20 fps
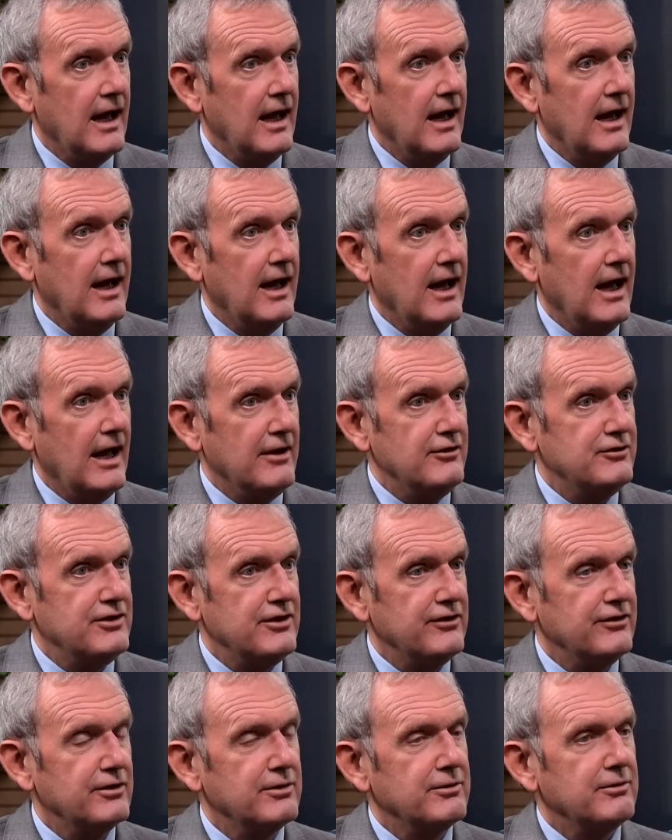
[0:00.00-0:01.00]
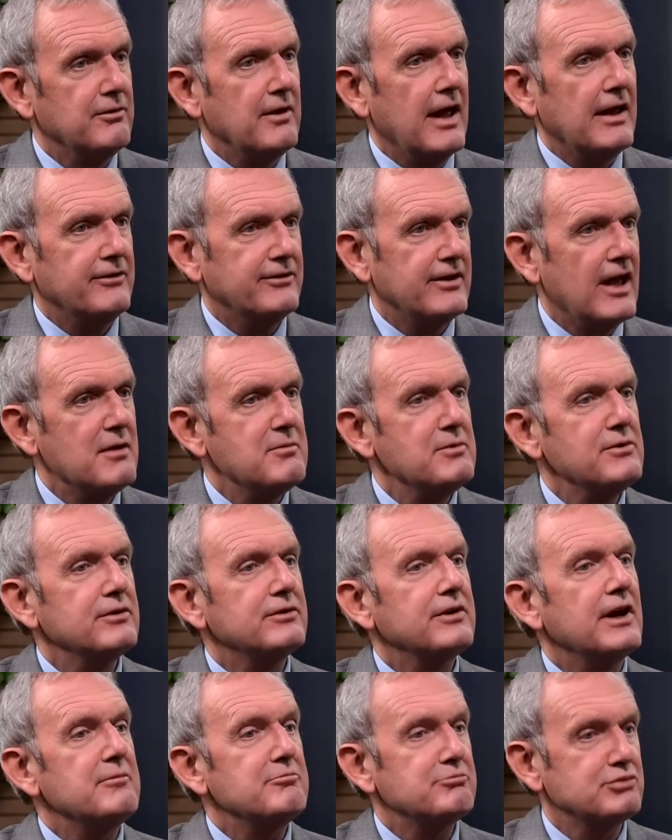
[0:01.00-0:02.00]
And Sam is a
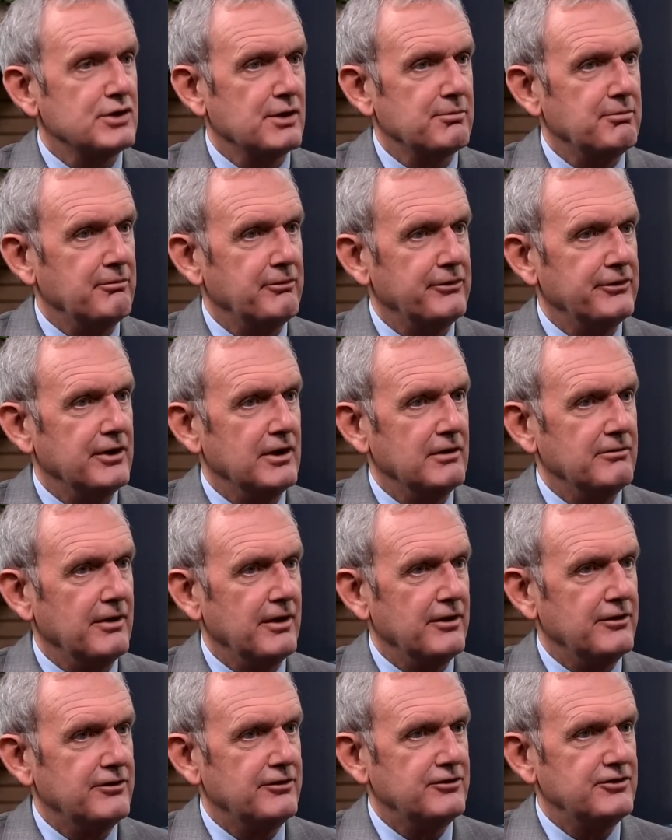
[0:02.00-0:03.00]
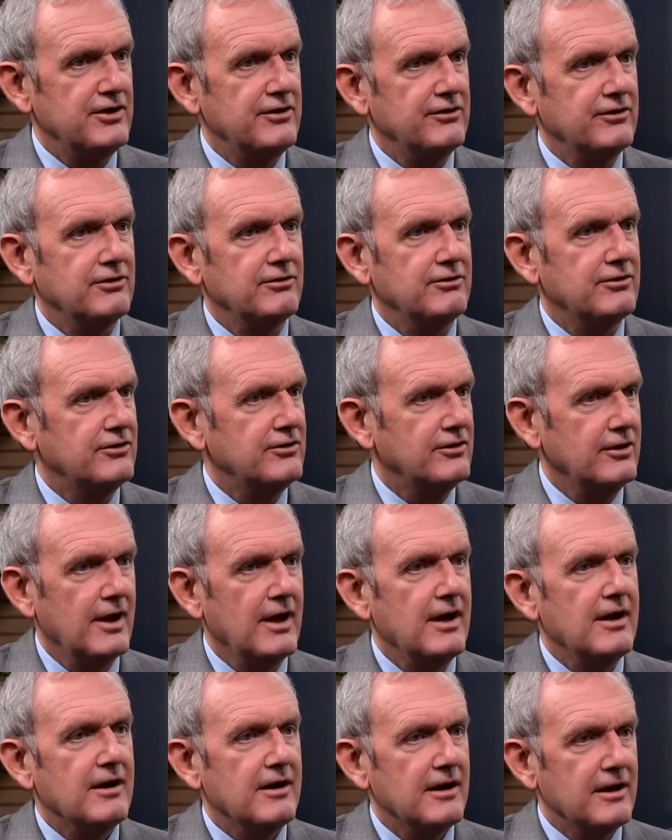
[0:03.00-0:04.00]
great problem solver. She's
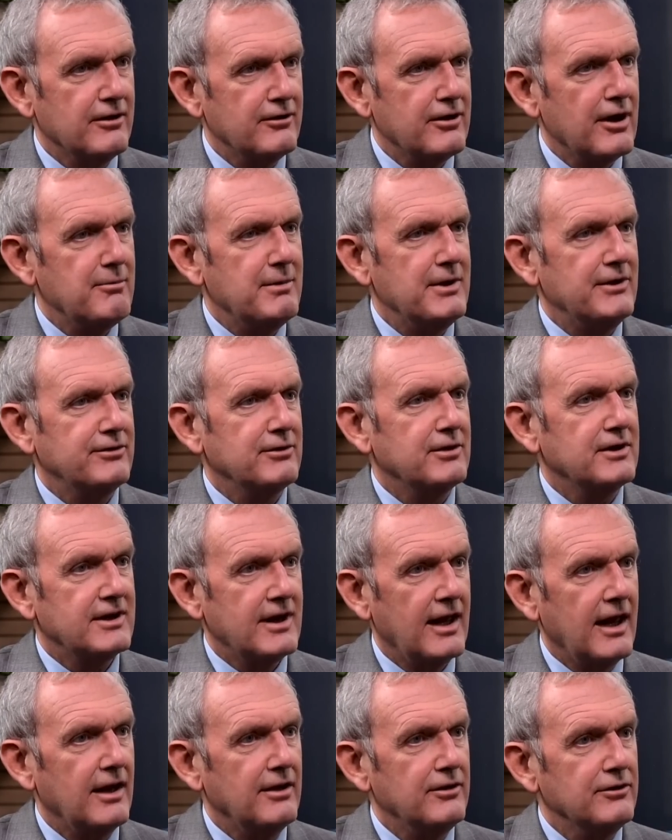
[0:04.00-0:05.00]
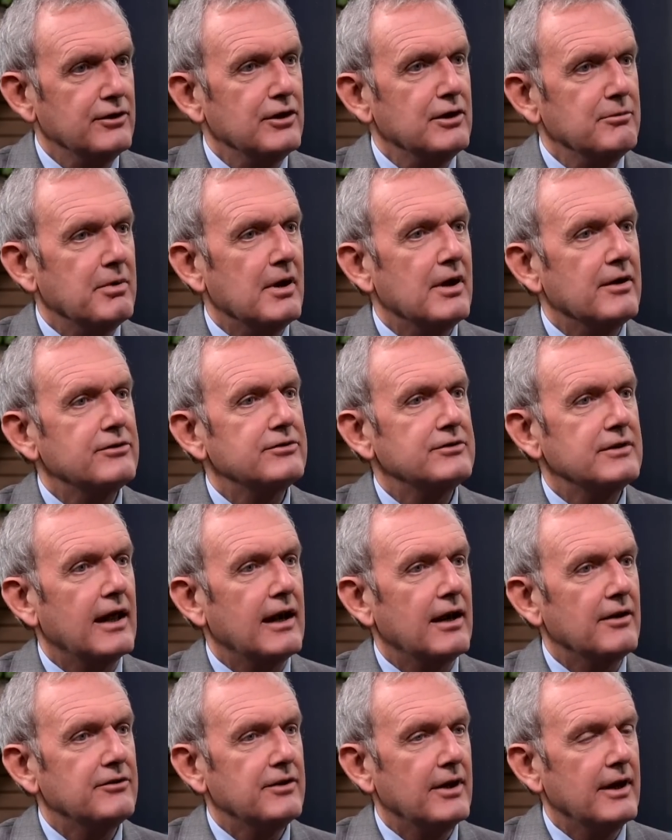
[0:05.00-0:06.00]
incredibly sort of can-do
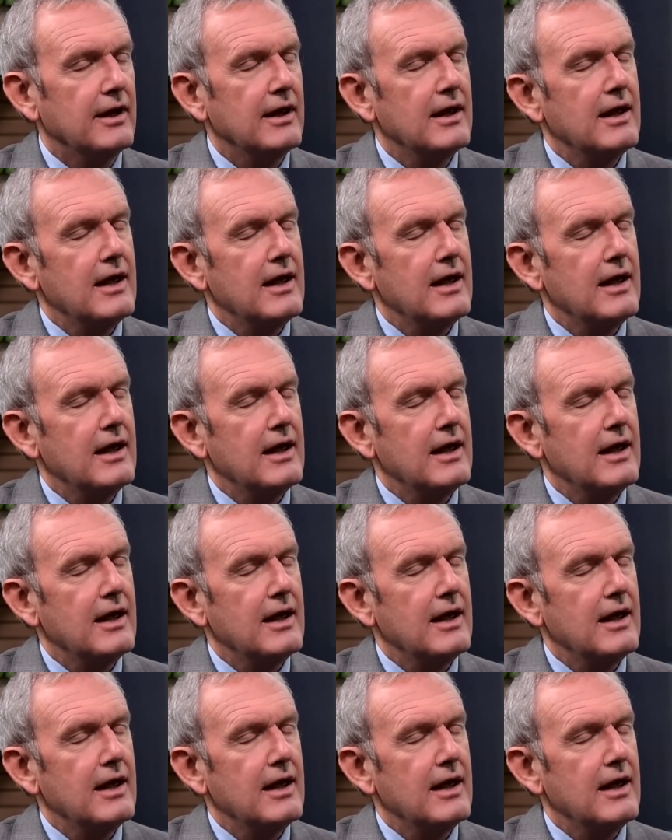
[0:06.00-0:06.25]
personality.